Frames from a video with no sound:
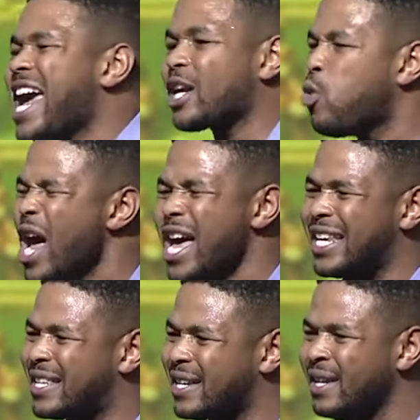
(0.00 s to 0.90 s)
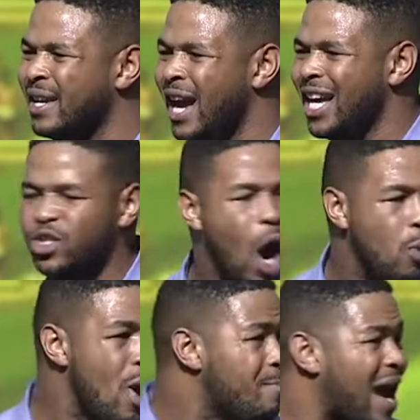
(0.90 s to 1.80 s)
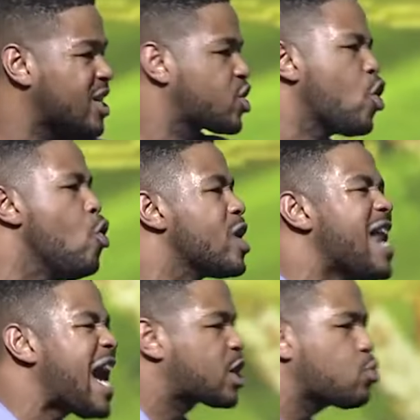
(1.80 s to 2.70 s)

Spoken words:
I can't quit. And so I went back to school the